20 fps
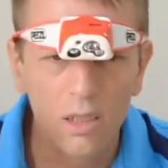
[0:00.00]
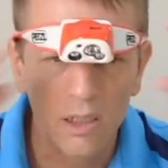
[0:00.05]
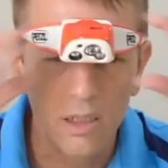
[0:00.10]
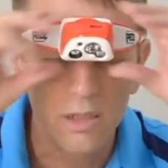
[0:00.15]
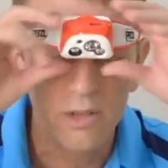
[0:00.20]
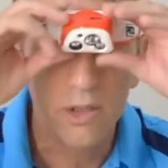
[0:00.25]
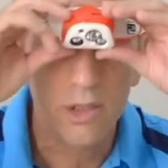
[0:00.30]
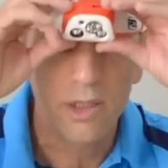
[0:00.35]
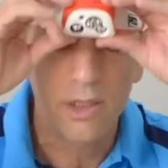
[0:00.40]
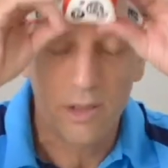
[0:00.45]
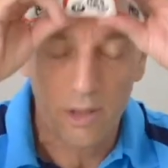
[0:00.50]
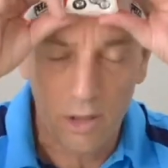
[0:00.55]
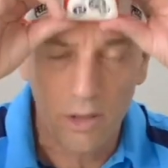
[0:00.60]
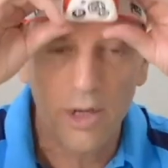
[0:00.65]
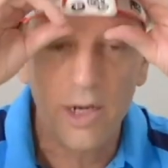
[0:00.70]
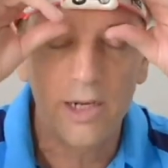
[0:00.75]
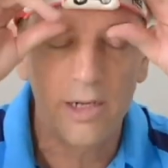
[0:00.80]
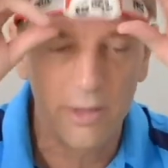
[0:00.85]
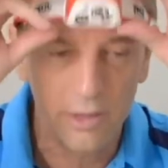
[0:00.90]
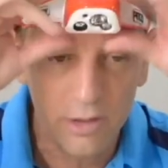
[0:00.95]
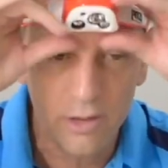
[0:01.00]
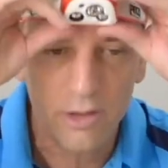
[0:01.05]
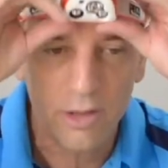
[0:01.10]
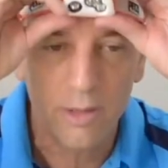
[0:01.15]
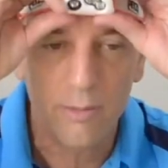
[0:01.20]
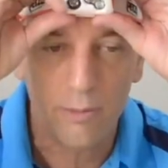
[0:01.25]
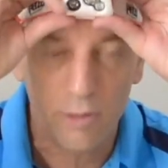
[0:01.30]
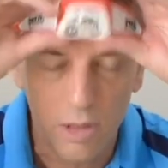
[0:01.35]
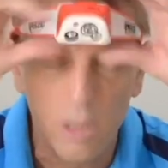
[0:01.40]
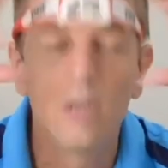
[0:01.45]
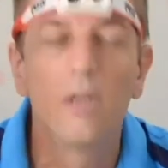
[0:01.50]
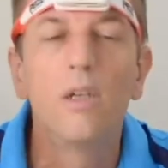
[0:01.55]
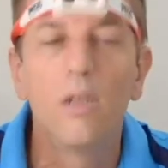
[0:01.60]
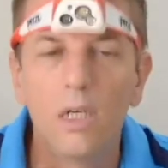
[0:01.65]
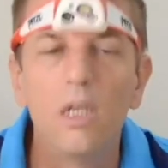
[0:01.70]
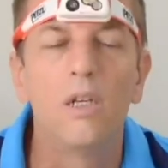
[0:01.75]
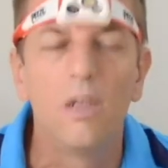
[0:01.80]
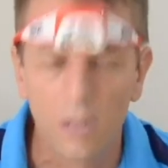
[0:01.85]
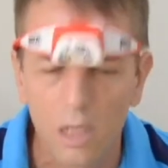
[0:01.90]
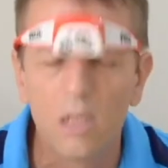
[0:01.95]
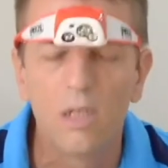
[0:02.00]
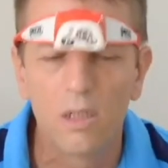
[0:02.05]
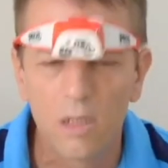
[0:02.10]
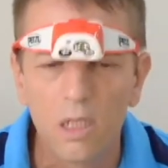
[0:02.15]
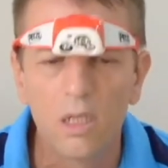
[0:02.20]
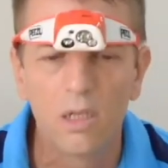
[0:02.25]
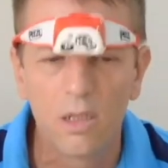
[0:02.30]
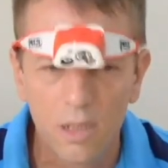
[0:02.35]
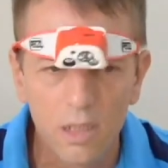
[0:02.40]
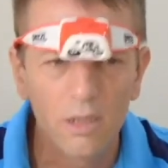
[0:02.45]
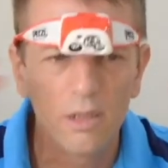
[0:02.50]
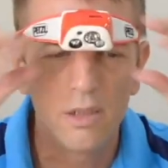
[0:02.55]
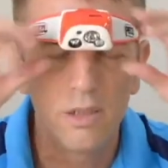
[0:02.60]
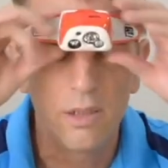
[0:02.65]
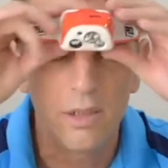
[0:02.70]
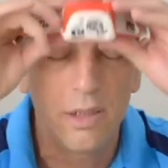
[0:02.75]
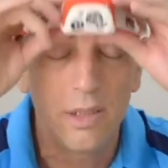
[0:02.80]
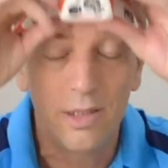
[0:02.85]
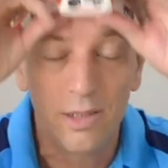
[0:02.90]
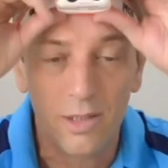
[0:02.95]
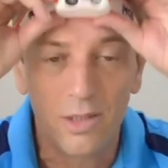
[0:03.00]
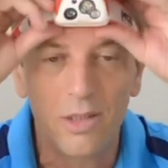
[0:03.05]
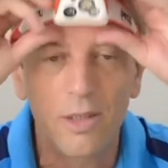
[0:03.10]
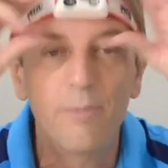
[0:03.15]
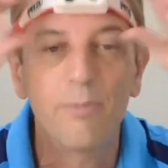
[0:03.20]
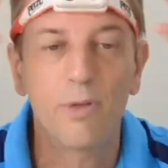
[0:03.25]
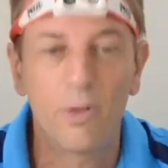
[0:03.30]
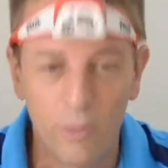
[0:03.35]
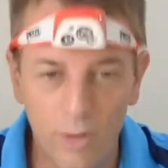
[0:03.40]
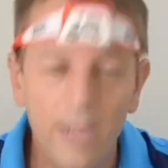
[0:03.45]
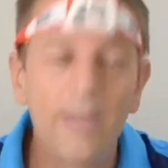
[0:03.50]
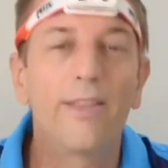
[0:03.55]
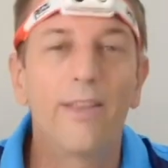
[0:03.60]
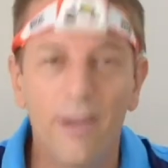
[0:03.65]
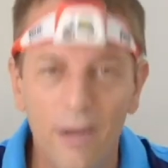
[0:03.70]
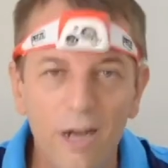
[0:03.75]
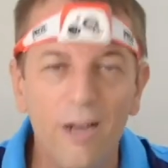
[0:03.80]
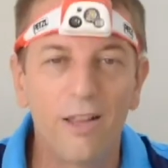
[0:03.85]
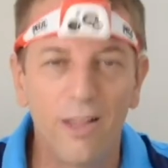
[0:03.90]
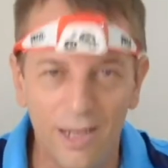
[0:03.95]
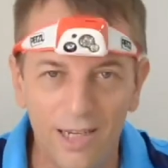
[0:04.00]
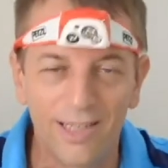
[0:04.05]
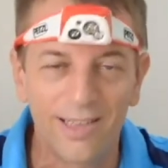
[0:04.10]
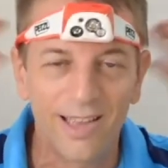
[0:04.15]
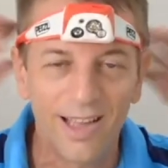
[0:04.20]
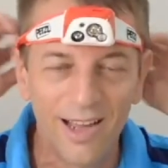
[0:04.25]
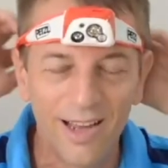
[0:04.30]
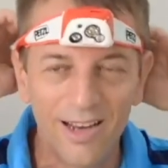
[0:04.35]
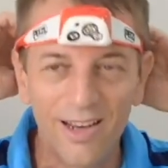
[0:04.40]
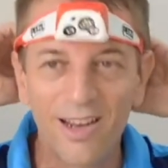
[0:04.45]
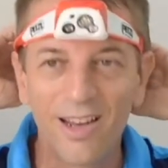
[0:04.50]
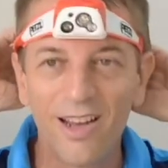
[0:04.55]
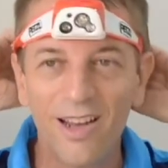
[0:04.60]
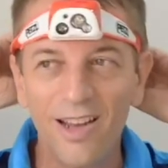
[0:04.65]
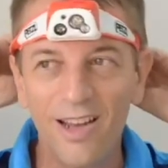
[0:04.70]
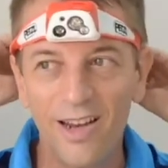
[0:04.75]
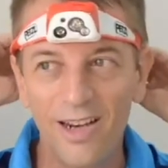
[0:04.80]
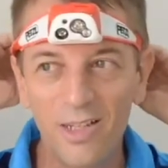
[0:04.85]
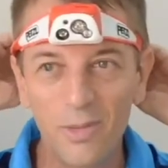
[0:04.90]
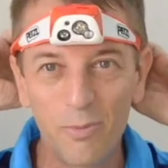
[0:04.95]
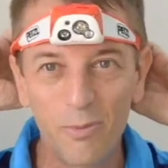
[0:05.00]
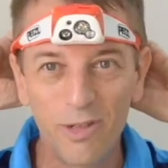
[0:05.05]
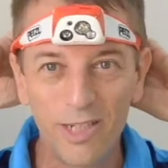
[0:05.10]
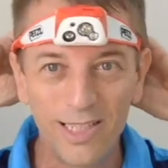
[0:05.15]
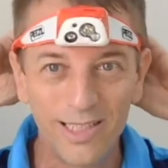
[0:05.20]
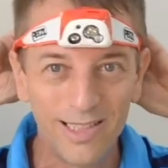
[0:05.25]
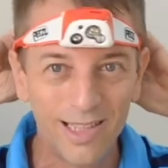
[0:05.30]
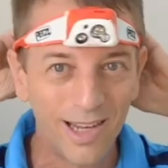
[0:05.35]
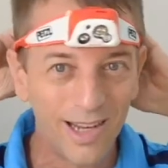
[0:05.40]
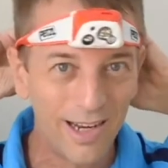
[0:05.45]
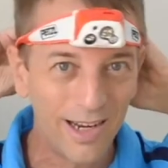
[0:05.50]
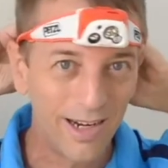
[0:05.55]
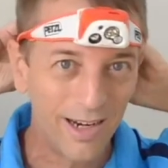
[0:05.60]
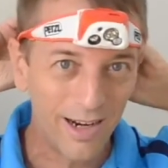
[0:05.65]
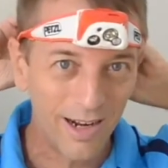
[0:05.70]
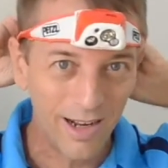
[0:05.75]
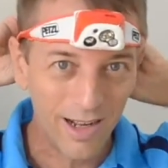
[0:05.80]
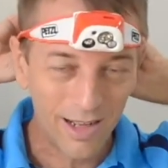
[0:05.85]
See, it already slipped. It's slipping right there like that. And it's pretty tight.